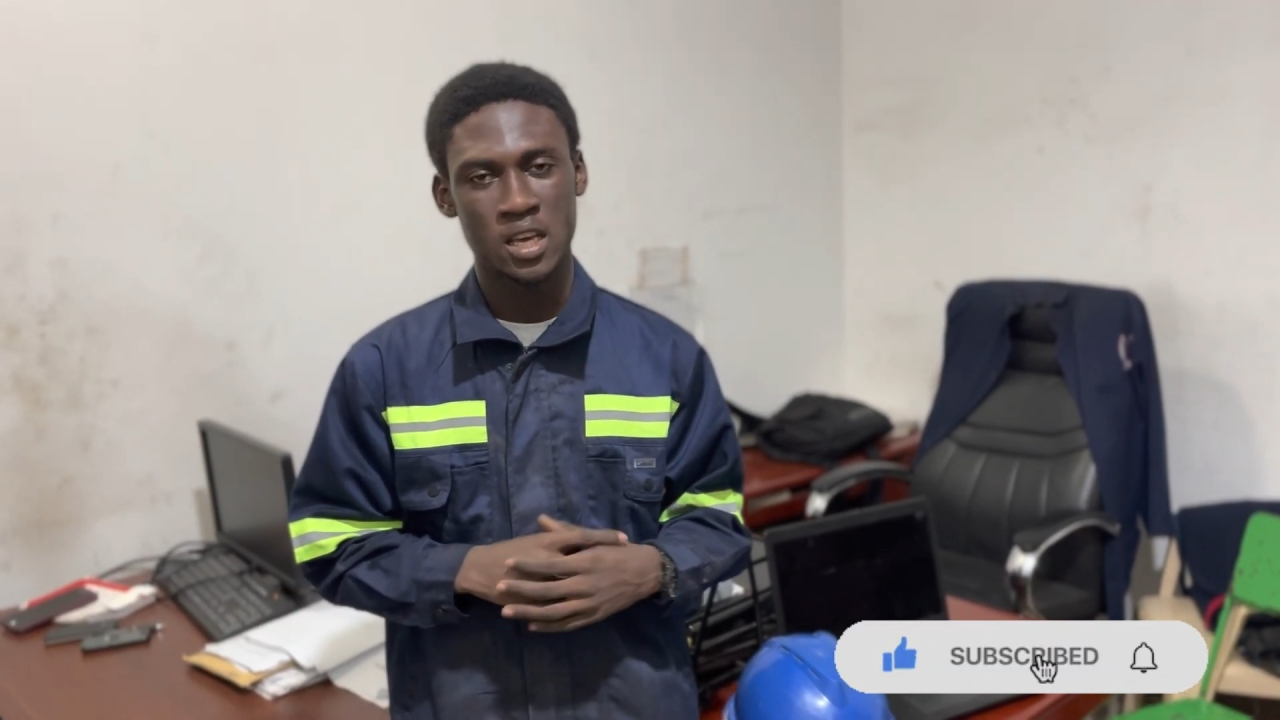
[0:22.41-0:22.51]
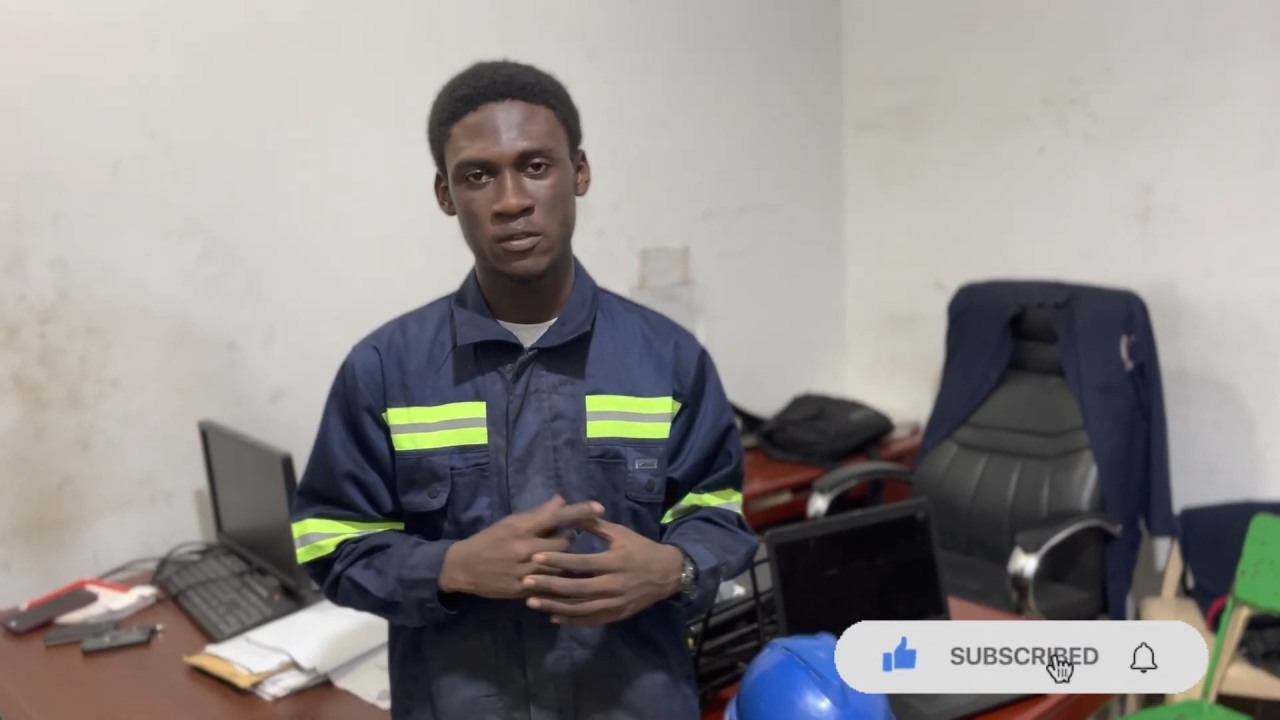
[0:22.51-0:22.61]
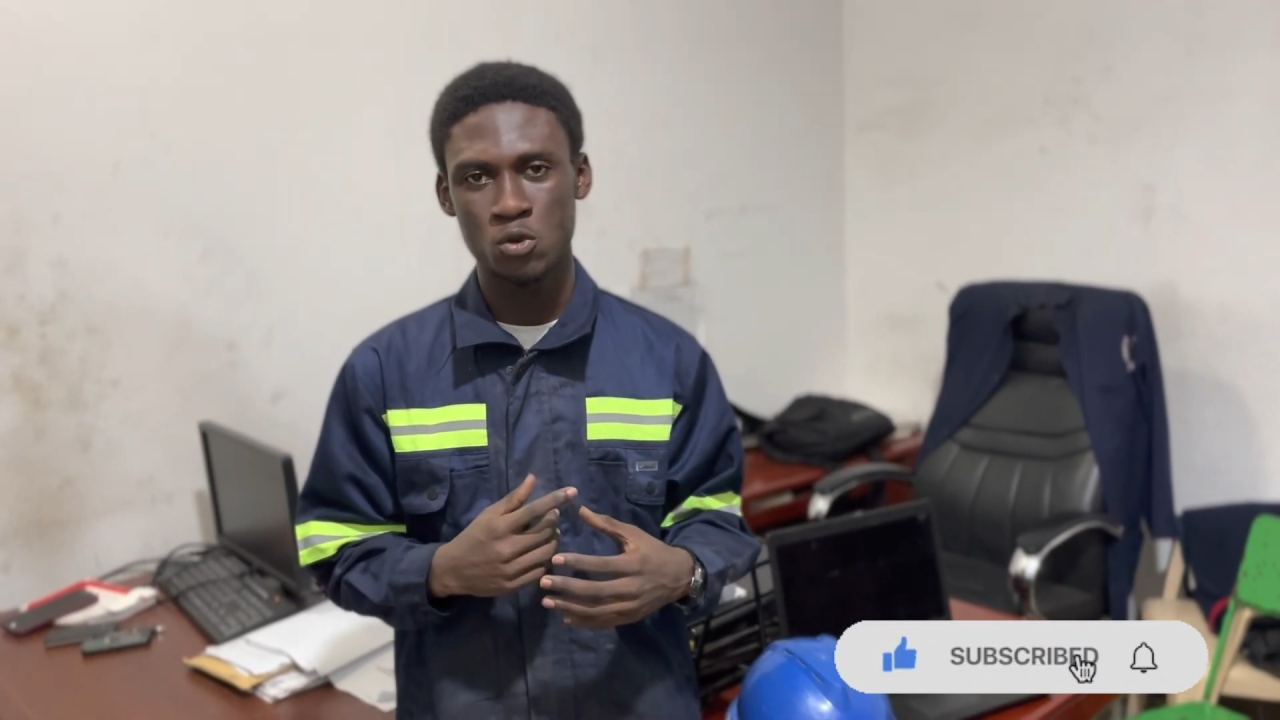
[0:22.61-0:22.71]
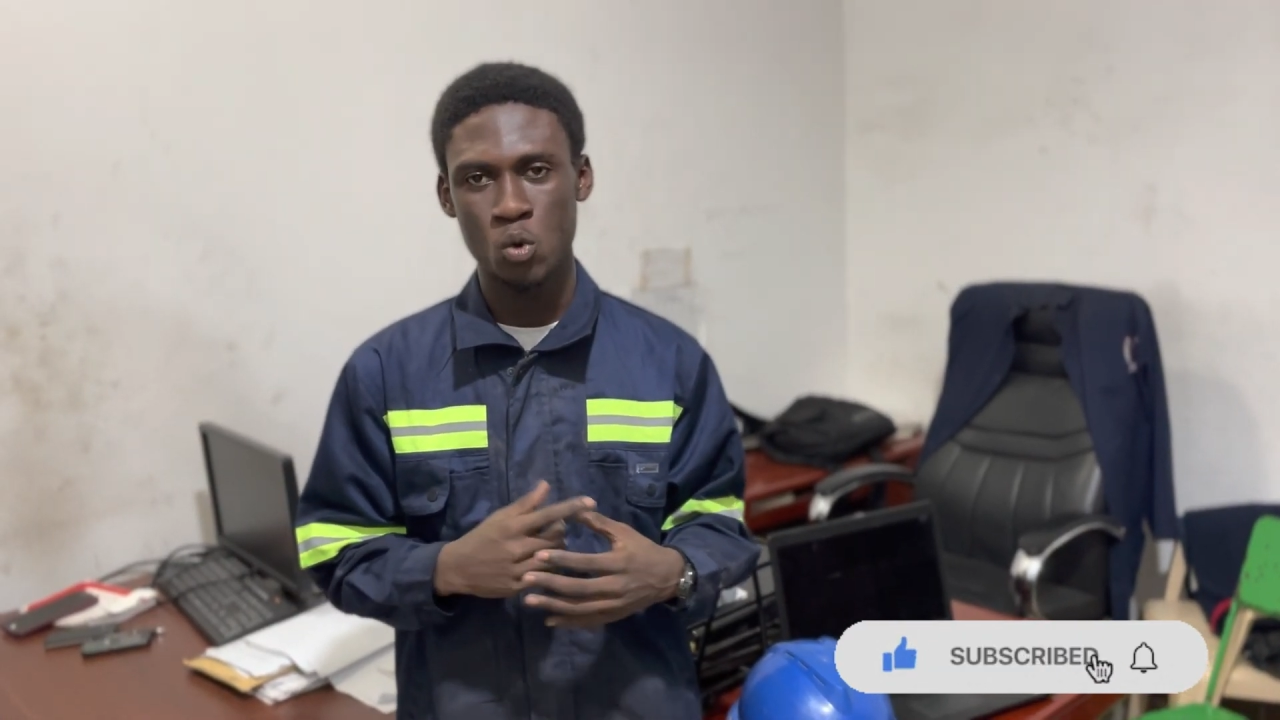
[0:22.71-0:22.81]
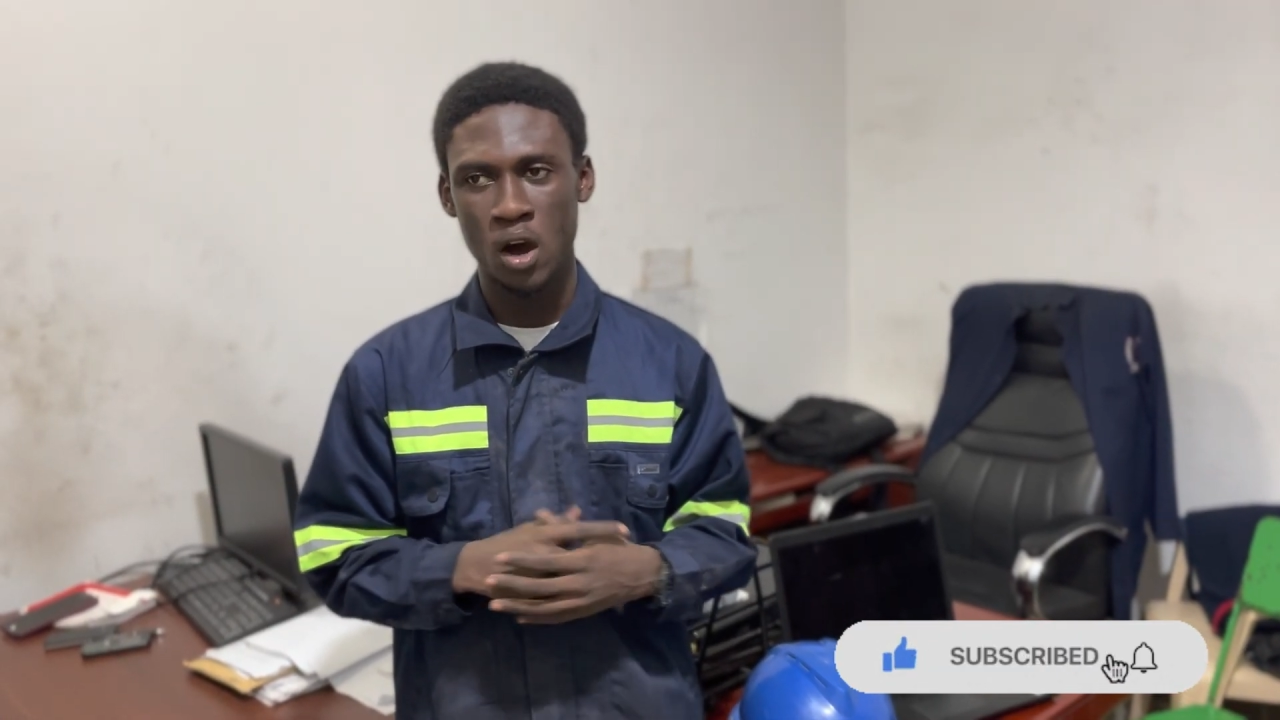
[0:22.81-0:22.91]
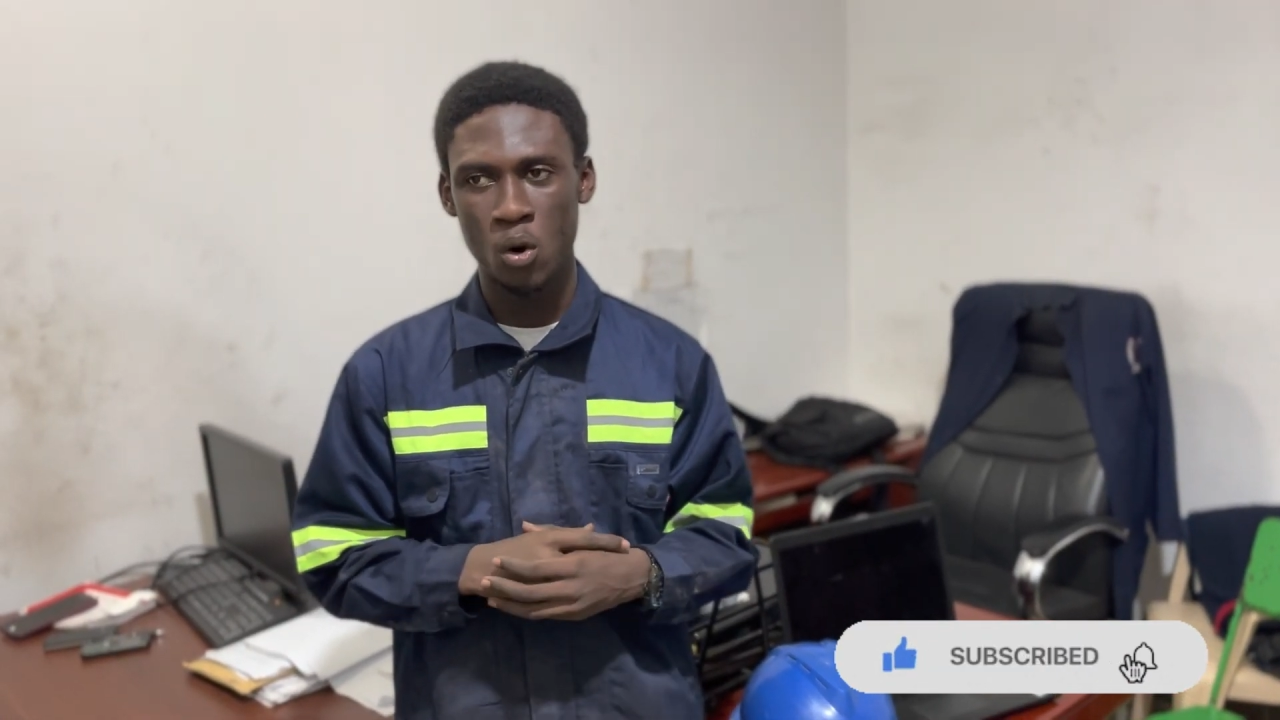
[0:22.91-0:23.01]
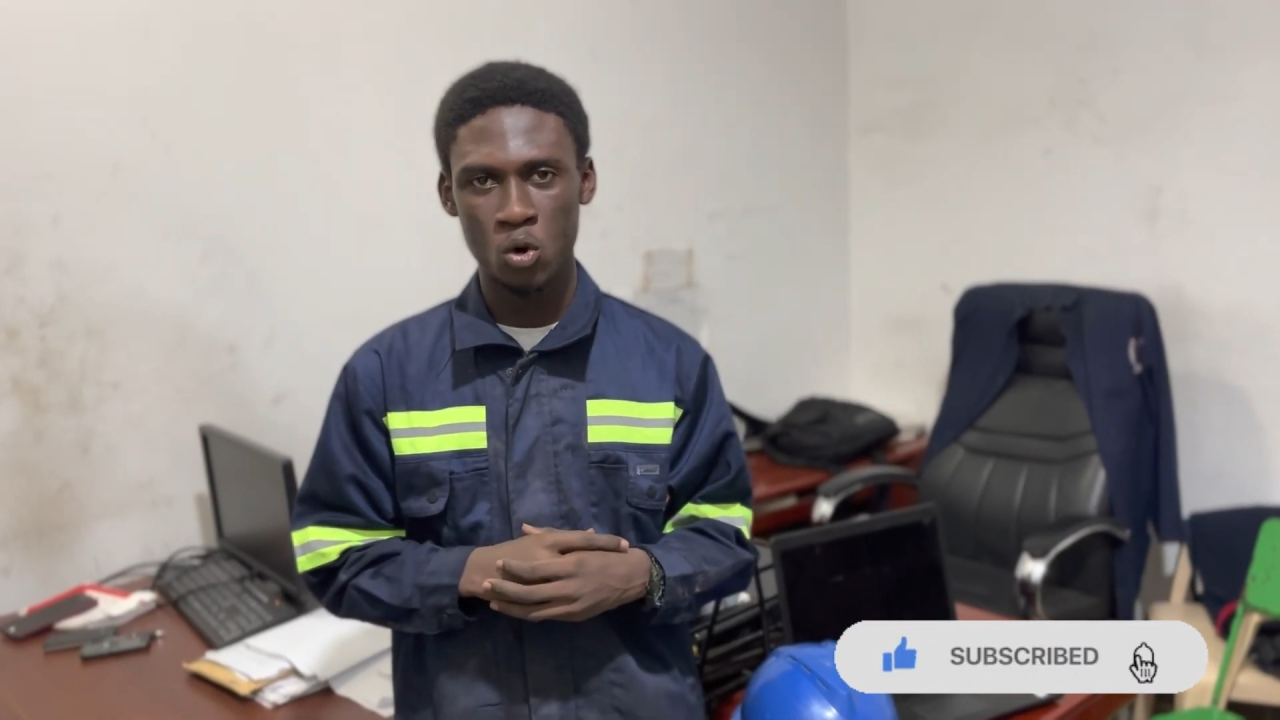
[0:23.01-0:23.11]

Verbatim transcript: if you are